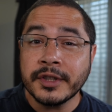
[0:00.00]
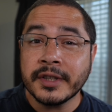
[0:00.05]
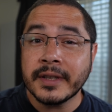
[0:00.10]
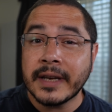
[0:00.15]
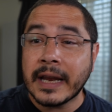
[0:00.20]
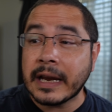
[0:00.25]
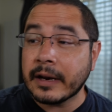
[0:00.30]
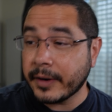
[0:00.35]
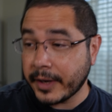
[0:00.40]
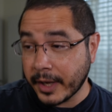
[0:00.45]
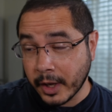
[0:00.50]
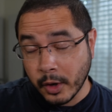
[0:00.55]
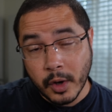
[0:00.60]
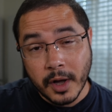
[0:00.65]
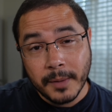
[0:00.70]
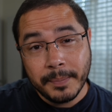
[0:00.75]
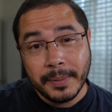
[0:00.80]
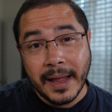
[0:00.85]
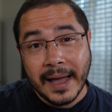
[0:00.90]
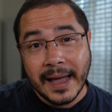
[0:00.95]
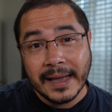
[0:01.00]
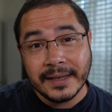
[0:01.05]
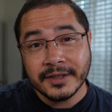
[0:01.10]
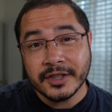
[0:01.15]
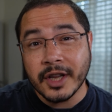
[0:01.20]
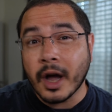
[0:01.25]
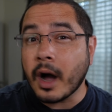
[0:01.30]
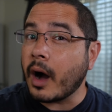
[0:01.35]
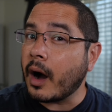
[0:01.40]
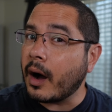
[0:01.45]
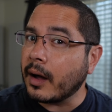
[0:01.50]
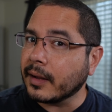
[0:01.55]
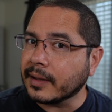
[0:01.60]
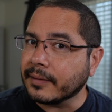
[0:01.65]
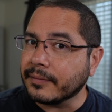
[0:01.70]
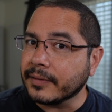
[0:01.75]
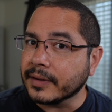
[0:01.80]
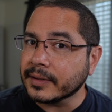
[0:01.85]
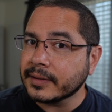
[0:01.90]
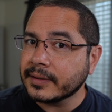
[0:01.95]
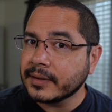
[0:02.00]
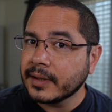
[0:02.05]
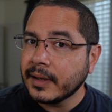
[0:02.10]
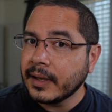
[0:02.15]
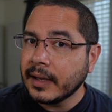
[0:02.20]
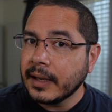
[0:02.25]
scenario applies to all of us.